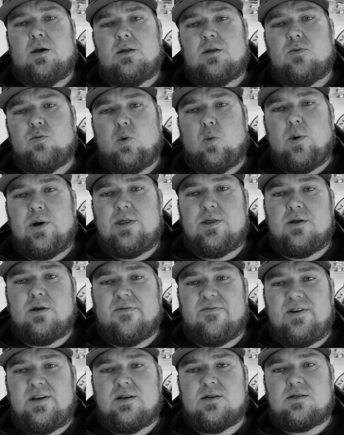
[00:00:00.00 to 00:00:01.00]
Then we'll weigh the
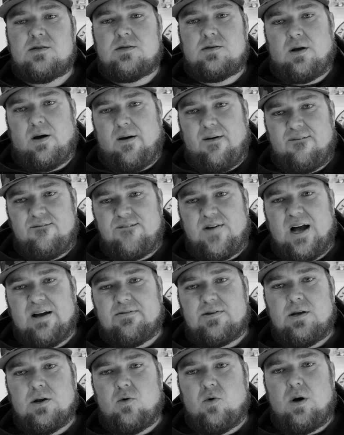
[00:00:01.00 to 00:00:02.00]
Navitas
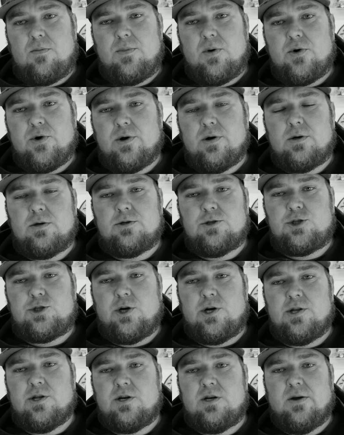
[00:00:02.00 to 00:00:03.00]
5 kilowatt motor,
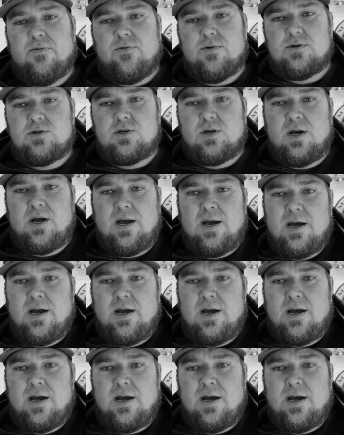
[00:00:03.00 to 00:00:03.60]
show you the difference.